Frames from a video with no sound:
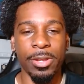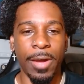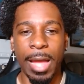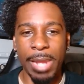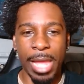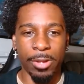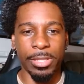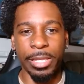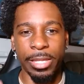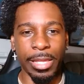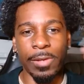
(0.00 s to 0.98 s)
I'm not on
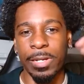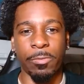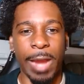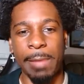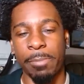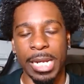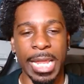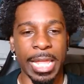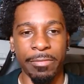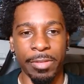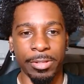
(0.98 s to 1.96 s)
the right
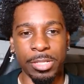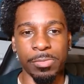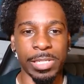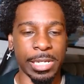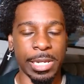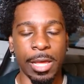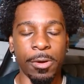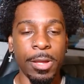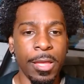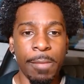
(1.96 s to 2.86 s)
playing field to really know.